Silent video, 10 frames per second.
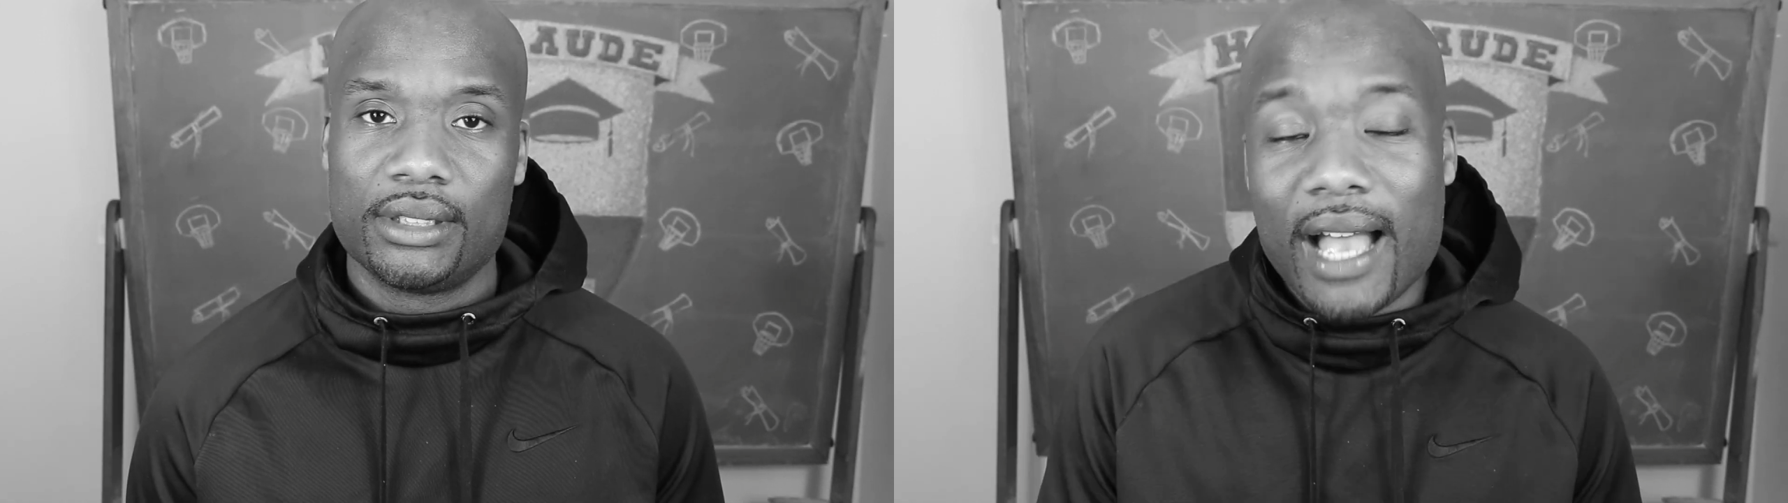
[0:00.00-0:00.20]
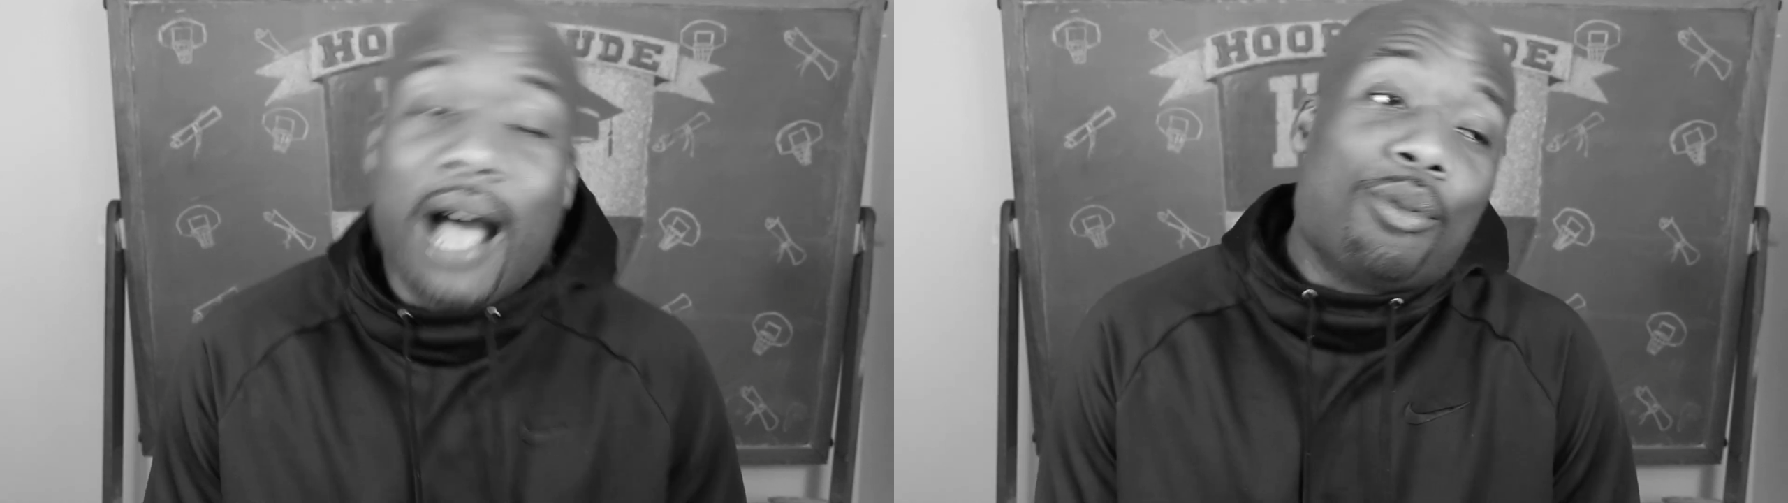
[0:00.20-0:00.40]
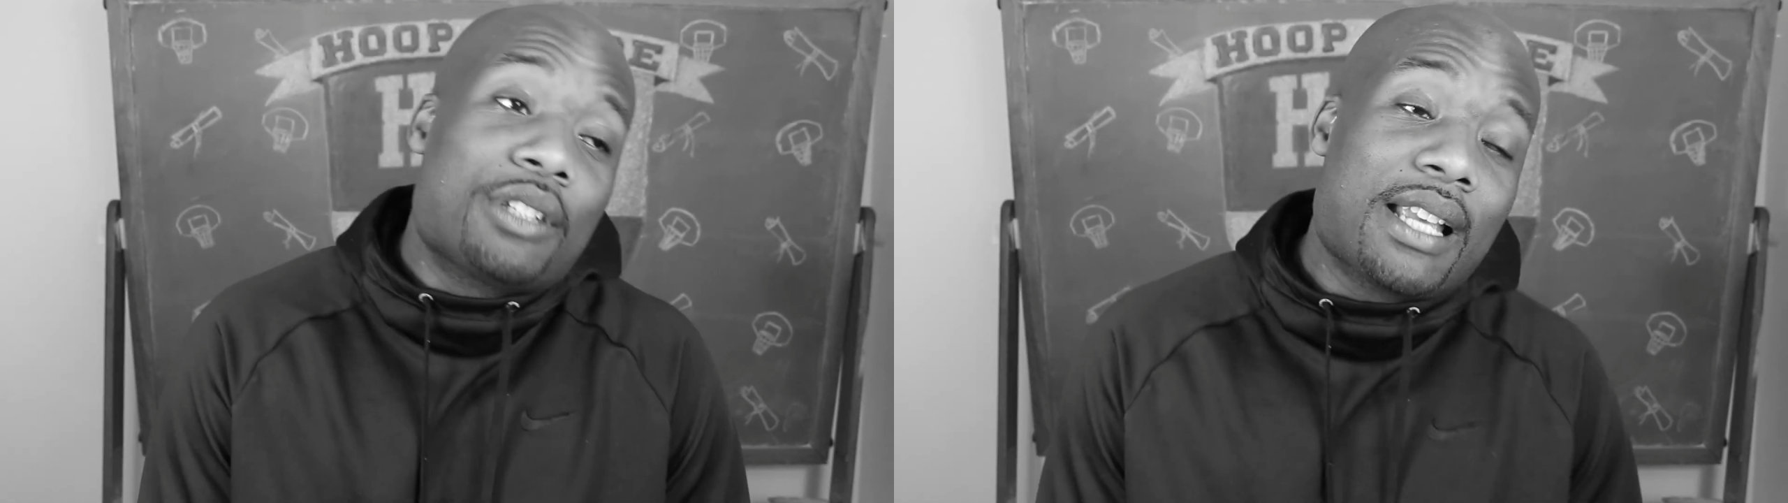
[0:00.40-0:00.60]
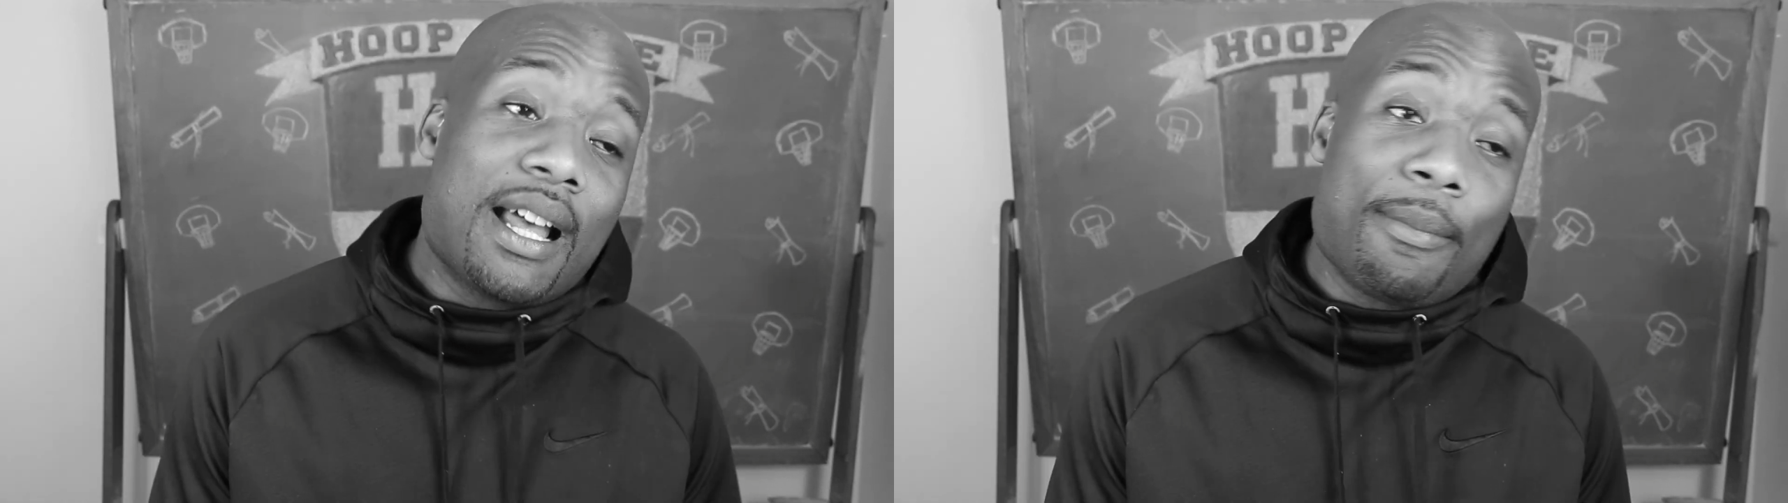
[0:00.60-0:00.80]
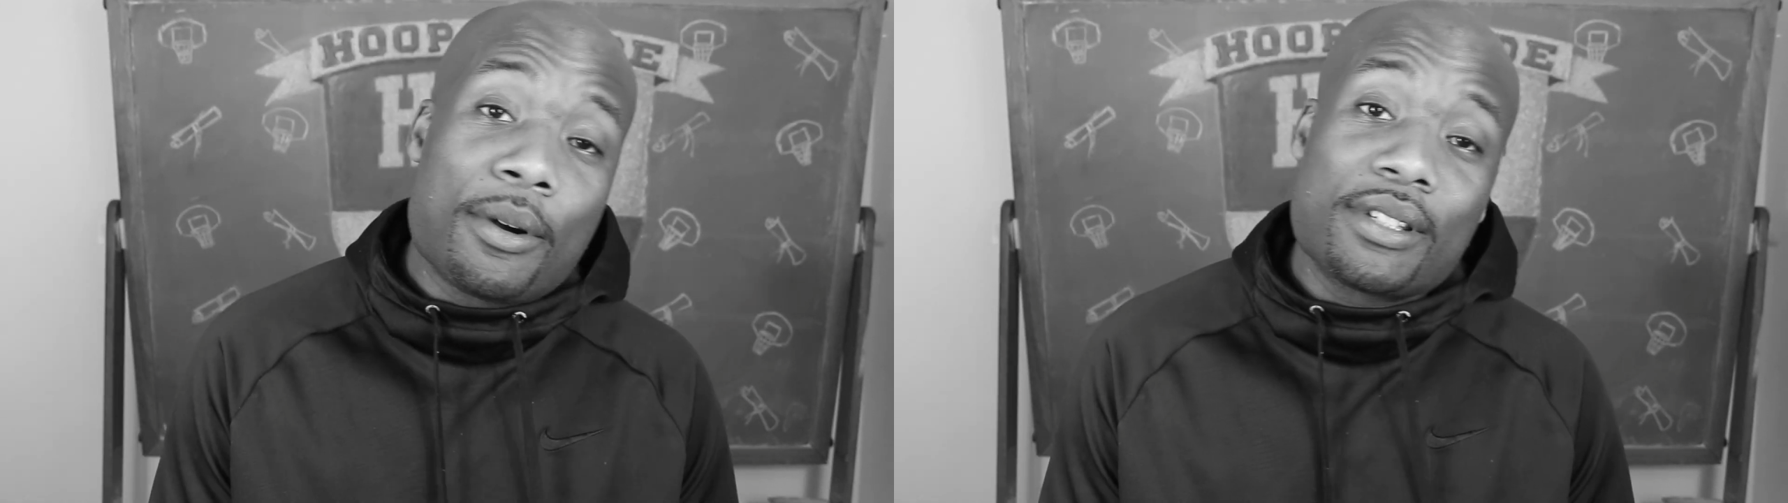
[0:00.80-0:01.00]
I was the
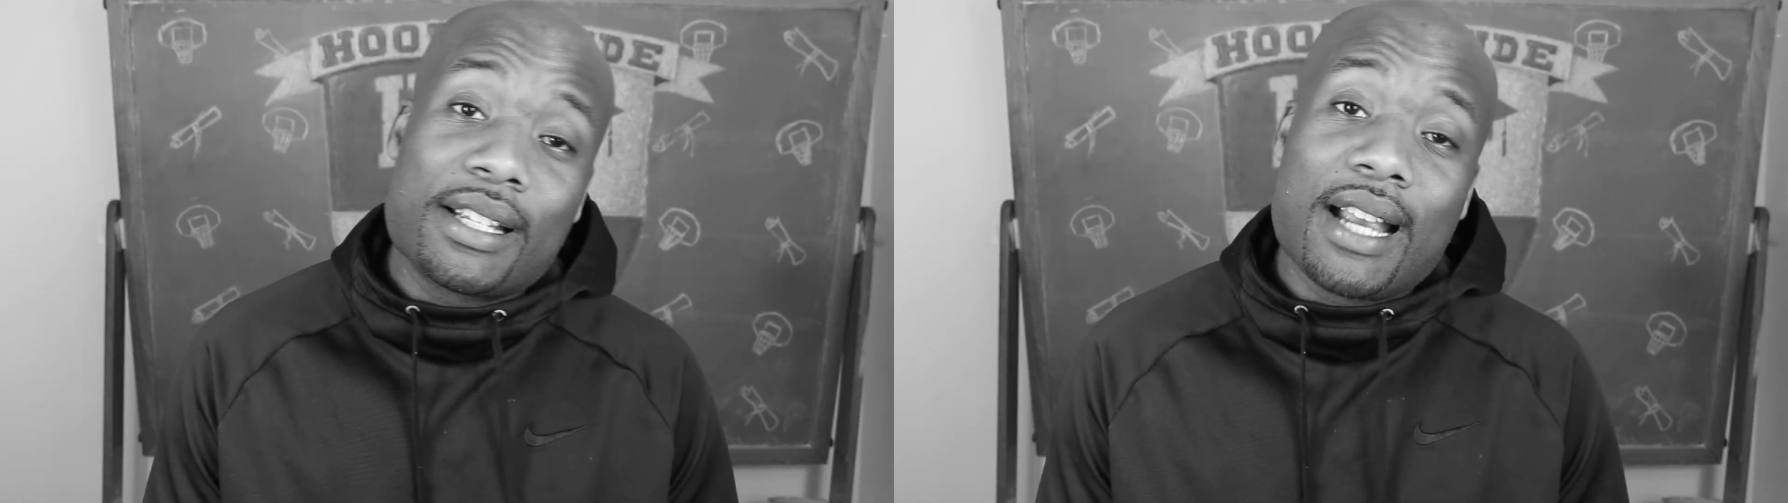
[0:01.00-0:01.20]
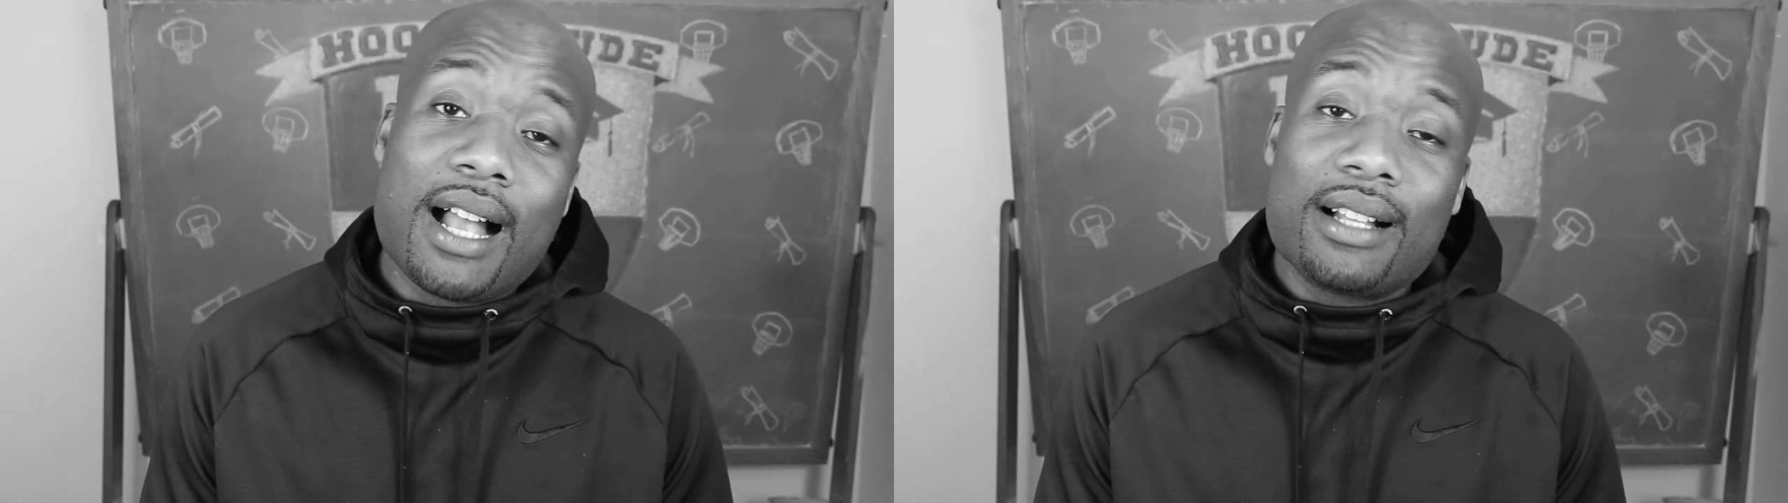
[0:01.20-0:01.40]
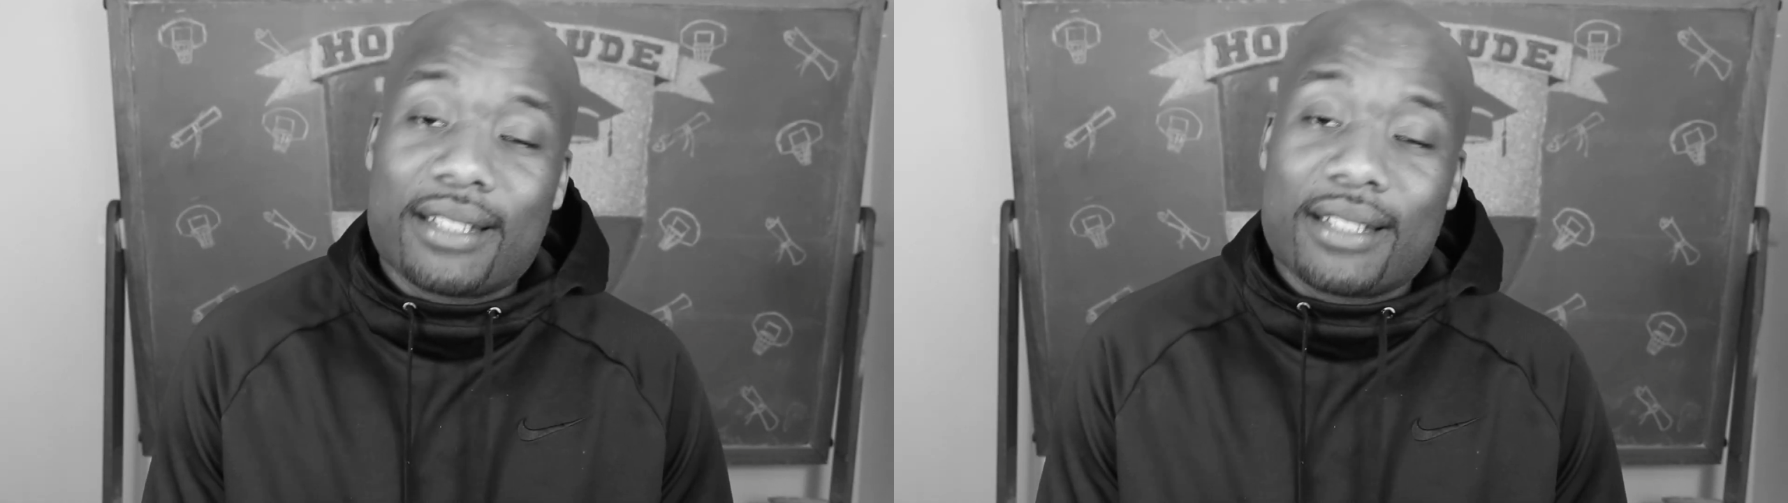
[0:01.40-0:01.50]
kind of person in college,